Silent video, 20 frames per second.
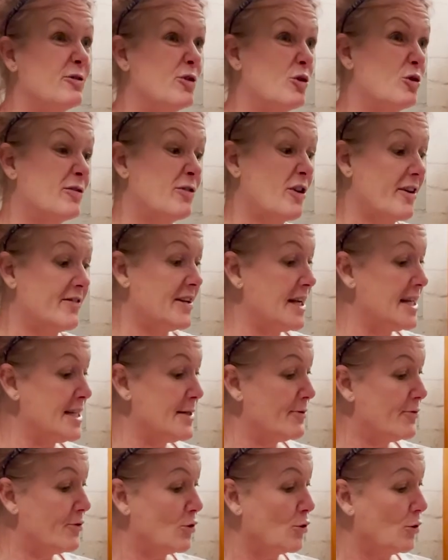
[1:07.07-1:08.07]
4 or 5 days
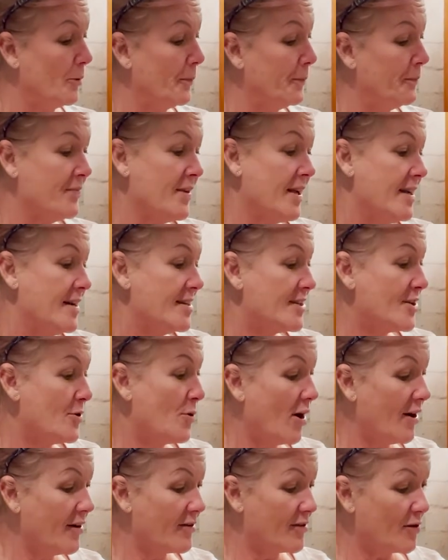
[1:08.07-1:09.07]
before.
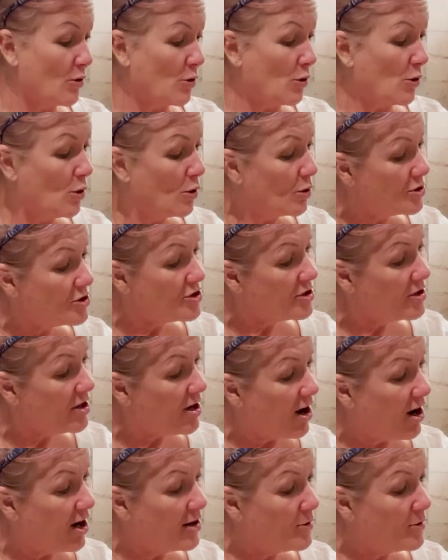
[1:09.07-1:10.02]
So I thought I